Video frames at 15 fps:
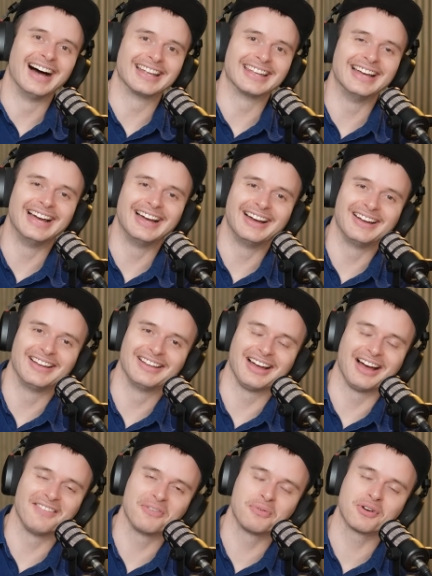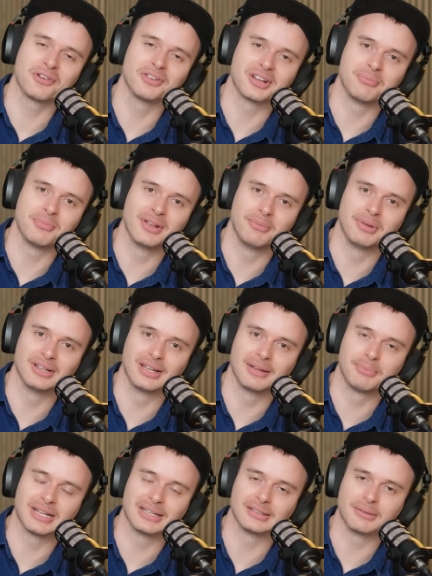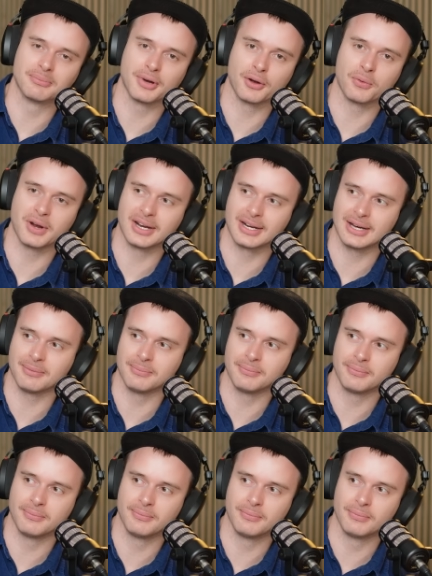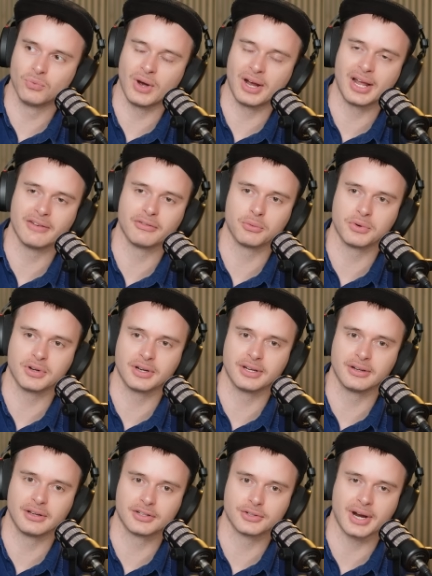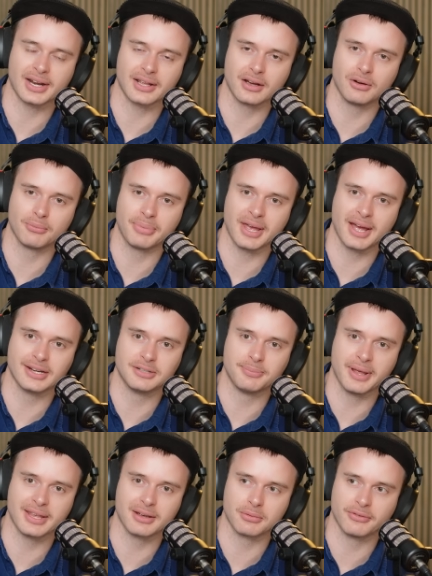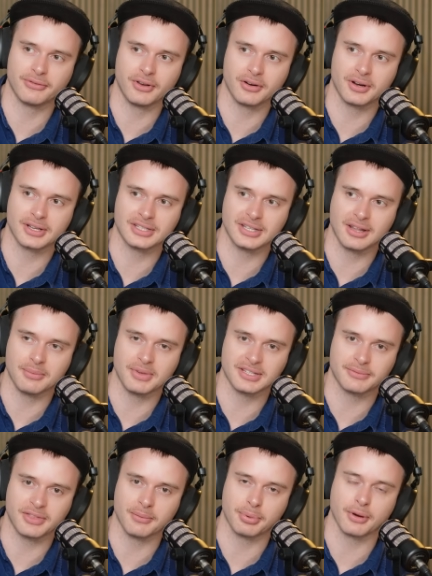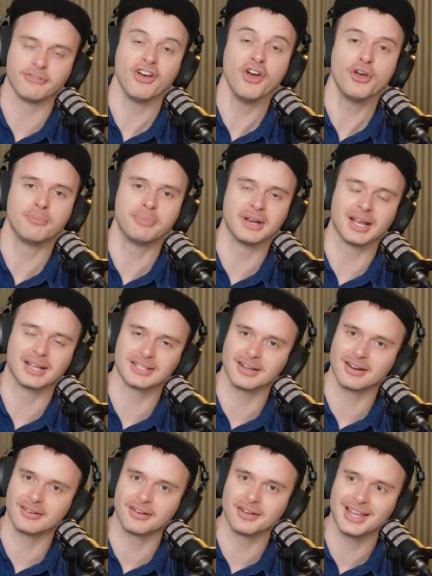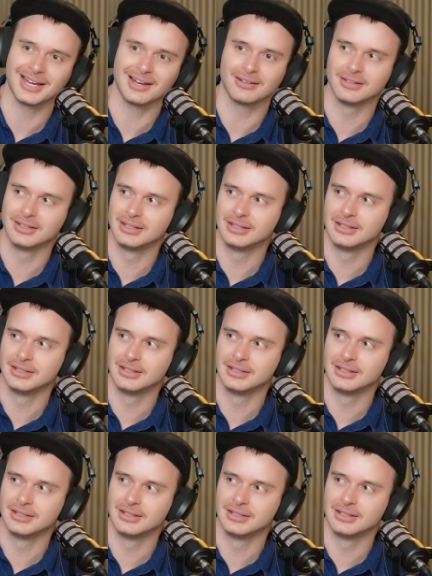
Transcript: Yeah. I mean, we were all in a bit in limbo when Whitehaven were in trading halt. BHP are referring to them as the preferred bidder, so you don't know how